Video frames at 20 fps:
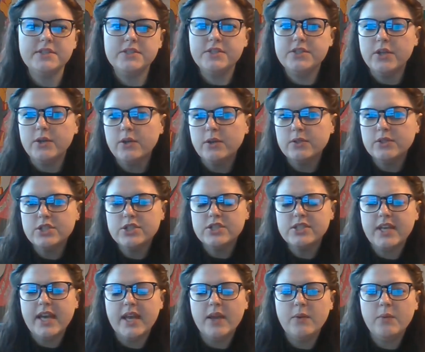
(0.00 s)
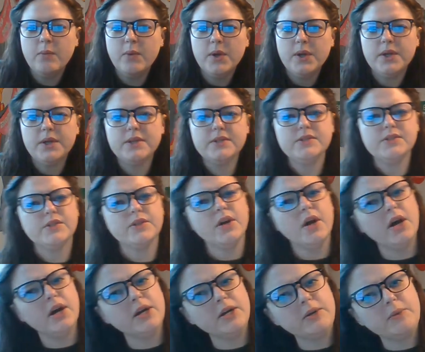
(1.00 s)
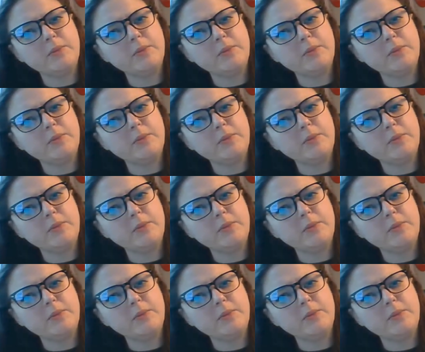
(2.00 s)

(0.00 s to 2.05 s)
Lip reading: Dolch sight words or Hart